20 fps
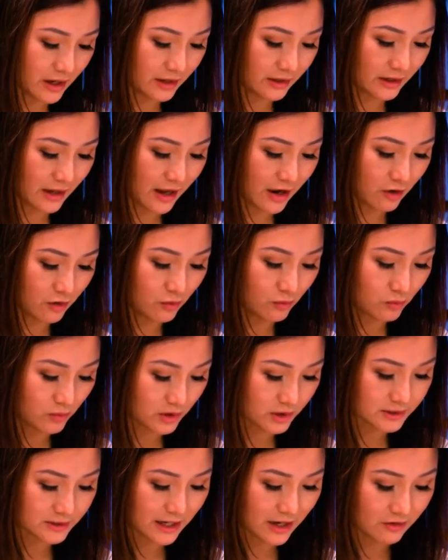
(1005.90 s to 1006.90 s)
and how it
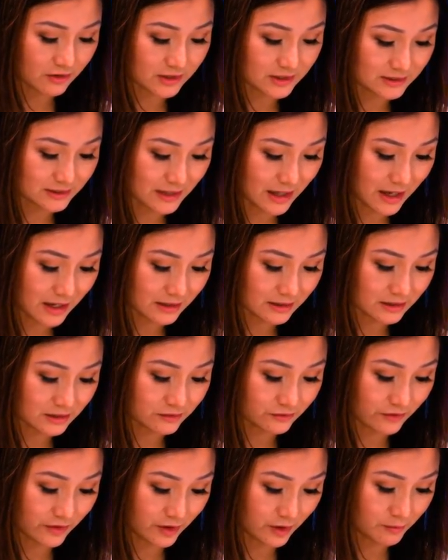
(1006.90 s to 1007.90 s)
works, how it's set is
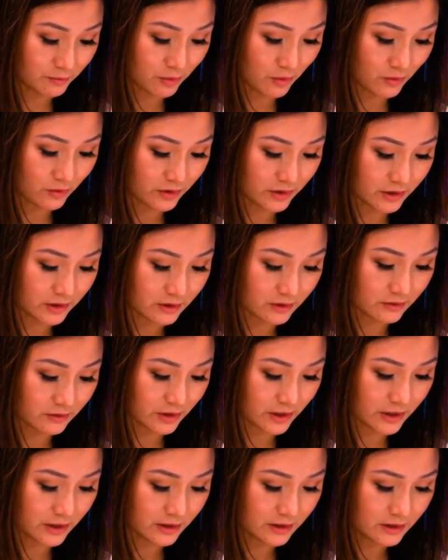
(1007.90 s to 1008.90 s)
very important,
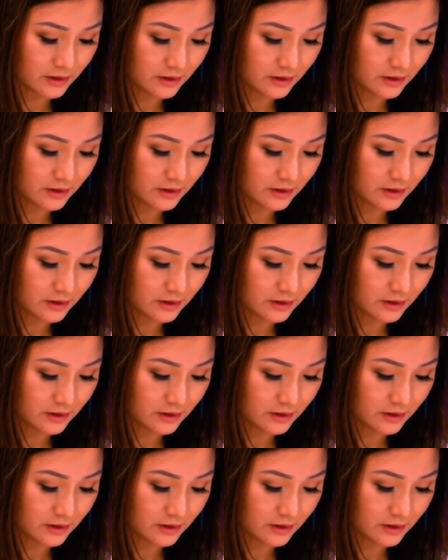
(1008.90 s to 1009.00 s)
okay?